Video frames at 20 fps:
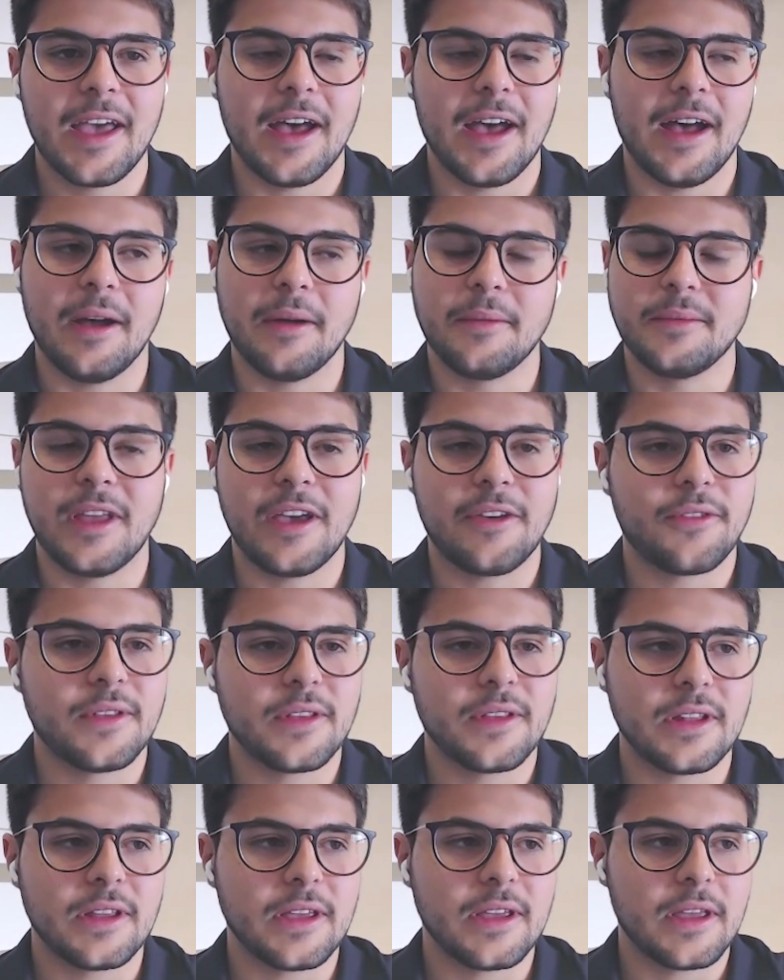Uh,
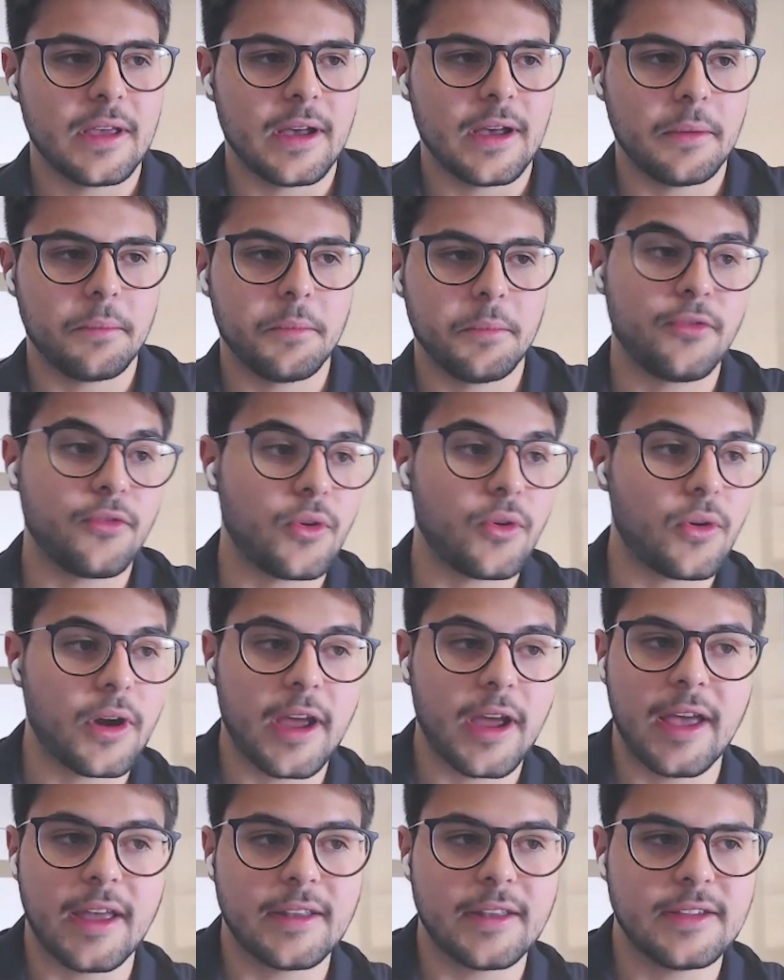definitely uh, before I
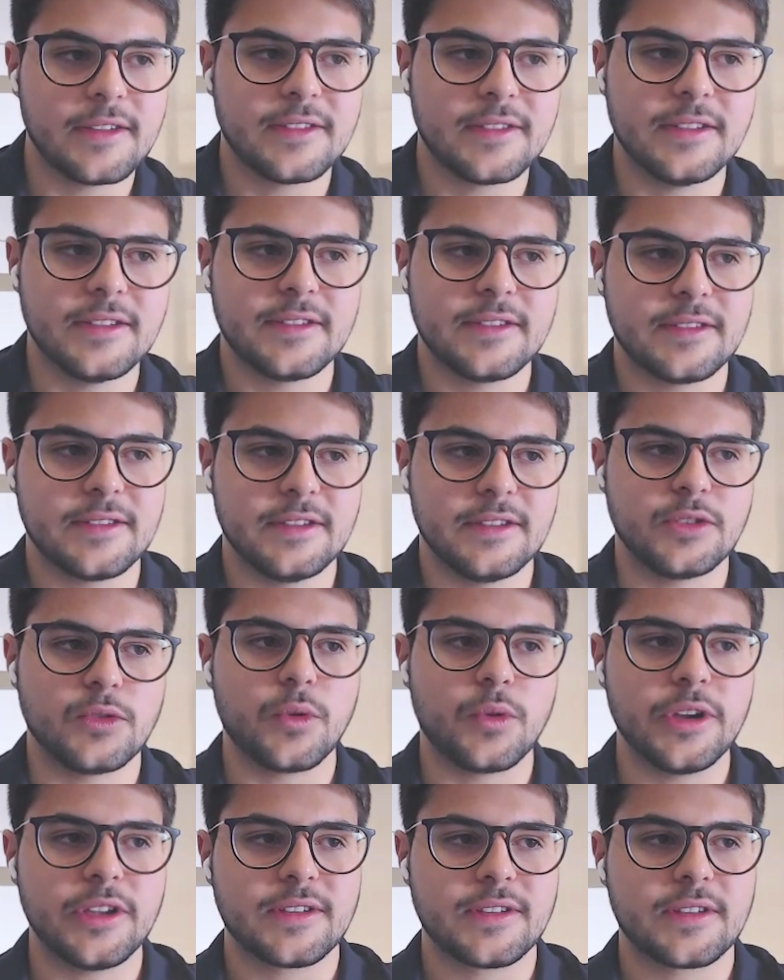had this this this
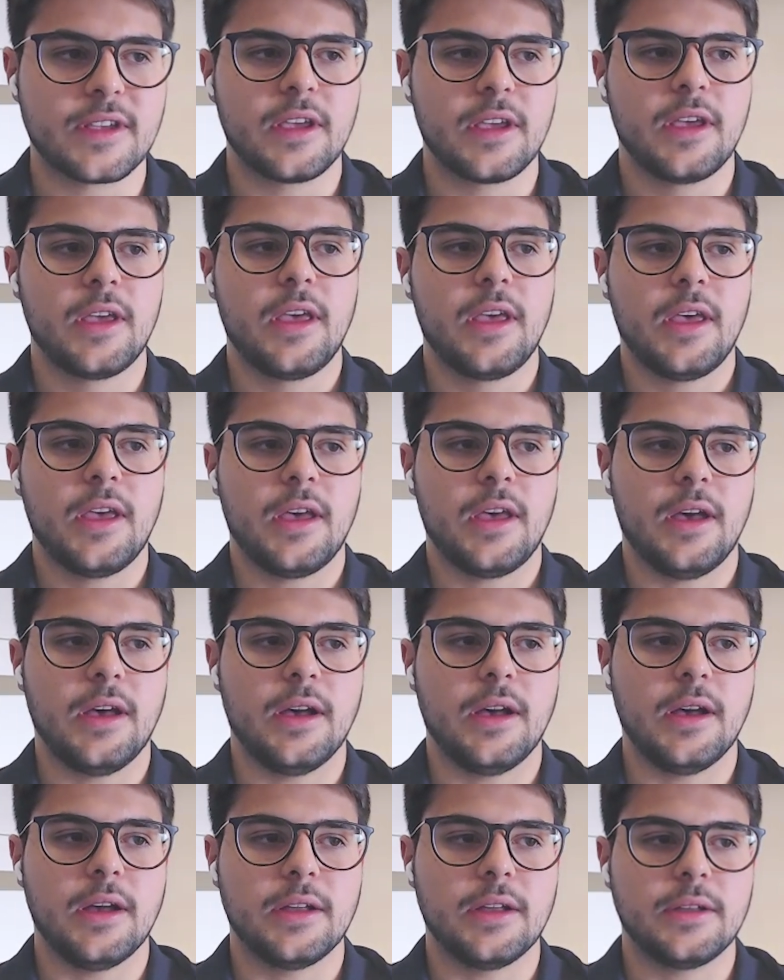risk
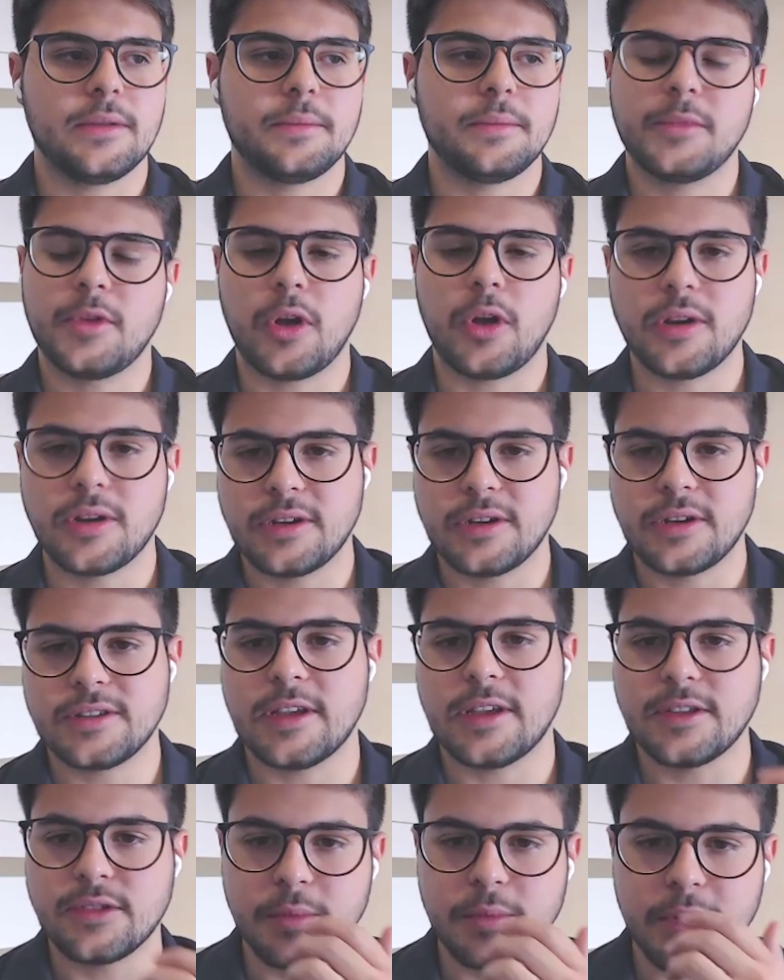uh, tolerance
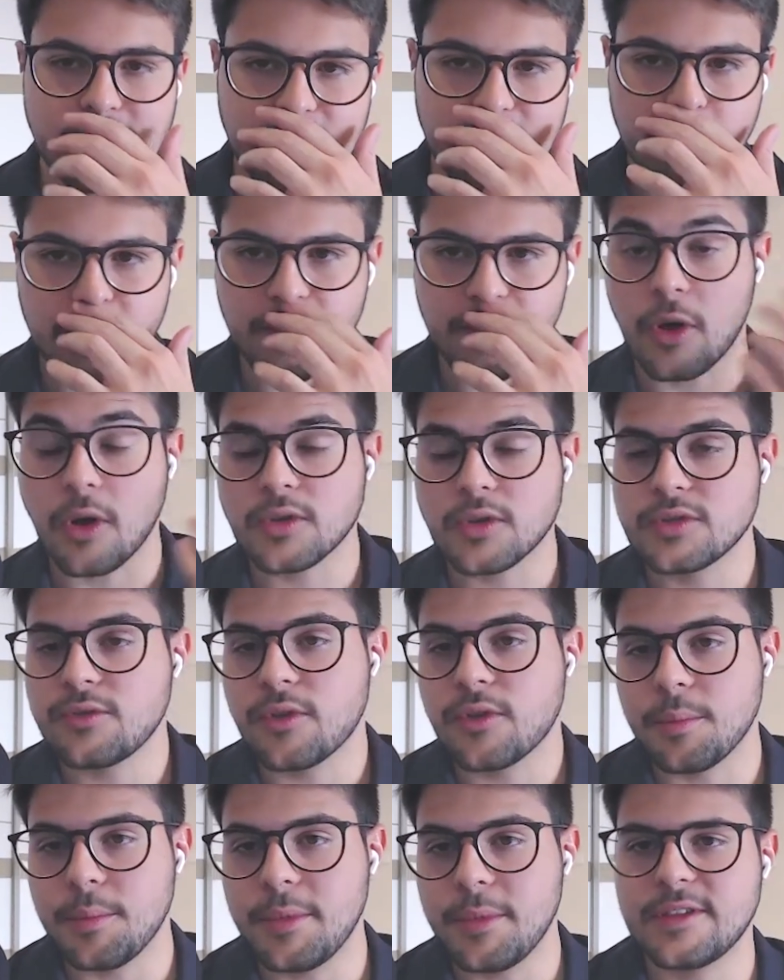as I mentioned before, also
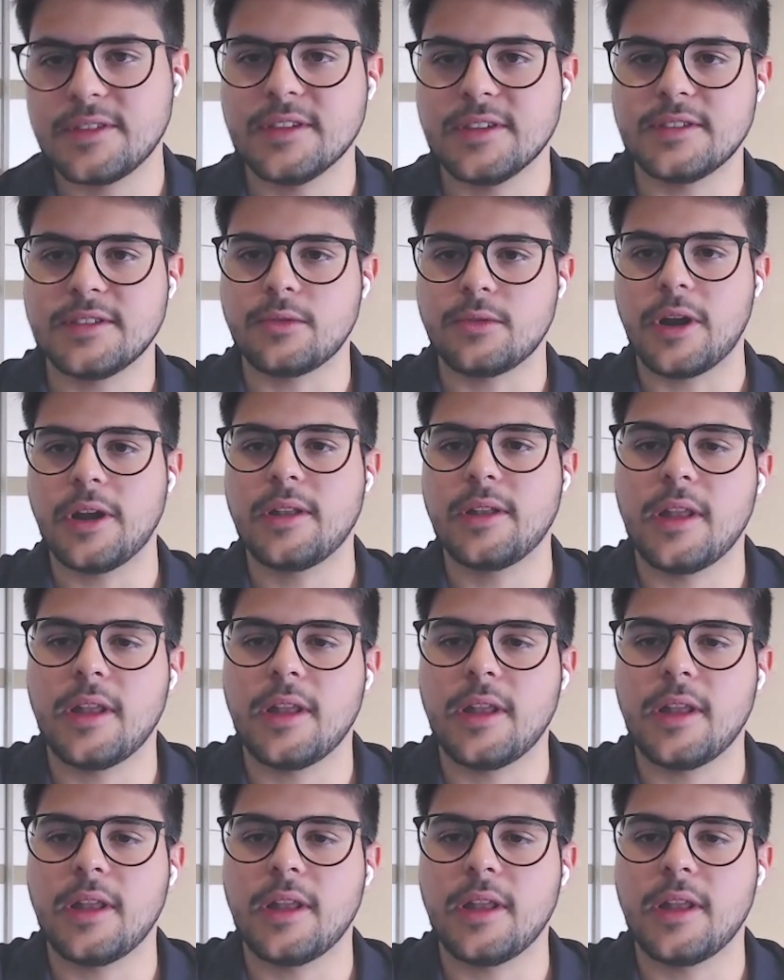for business, right?